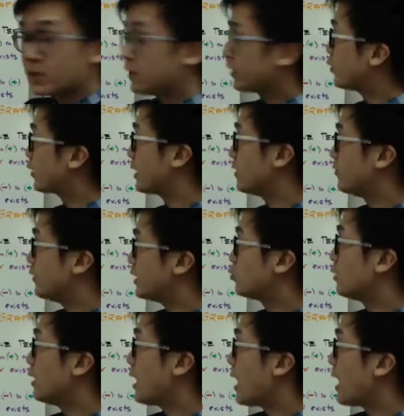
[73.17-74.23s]
you can
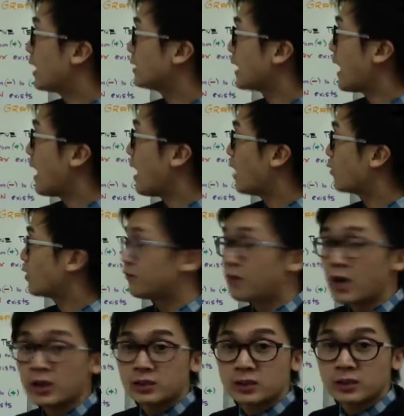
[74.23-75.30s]
visualize how the
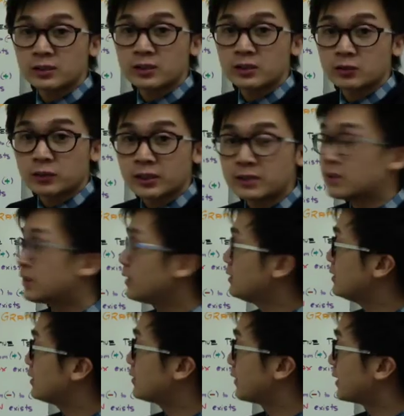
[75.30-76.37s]
function is increasing
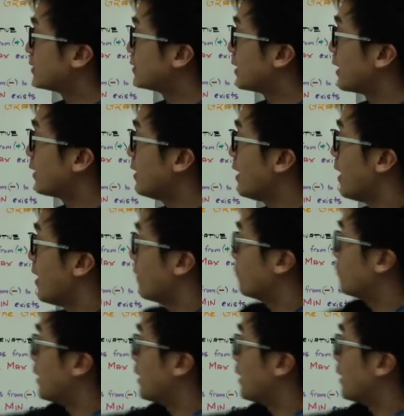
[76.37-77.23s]
and decreasing by